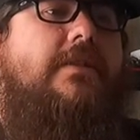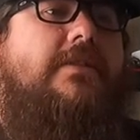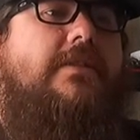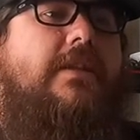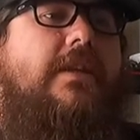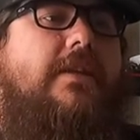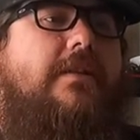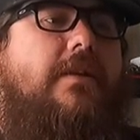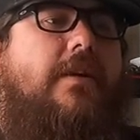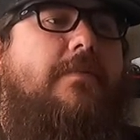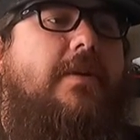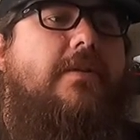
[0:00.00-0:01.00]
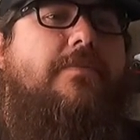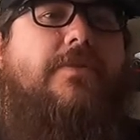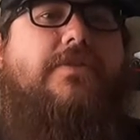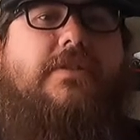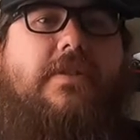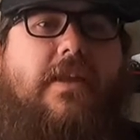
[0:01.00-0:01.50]
let's get a bigger
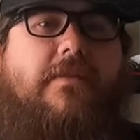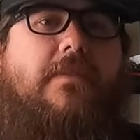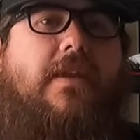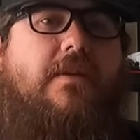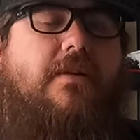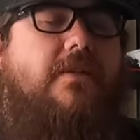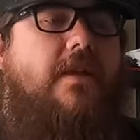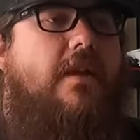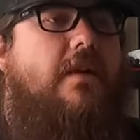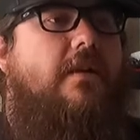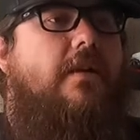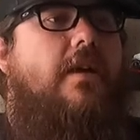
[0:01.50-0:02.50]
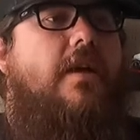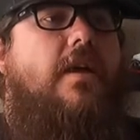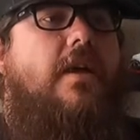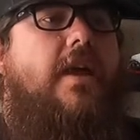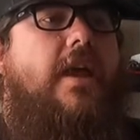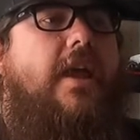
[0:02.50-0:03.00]
person like me on there,
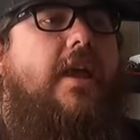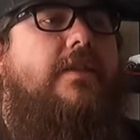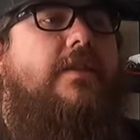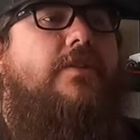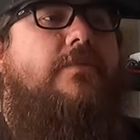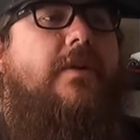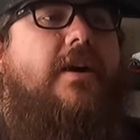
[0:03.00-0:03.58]
and then you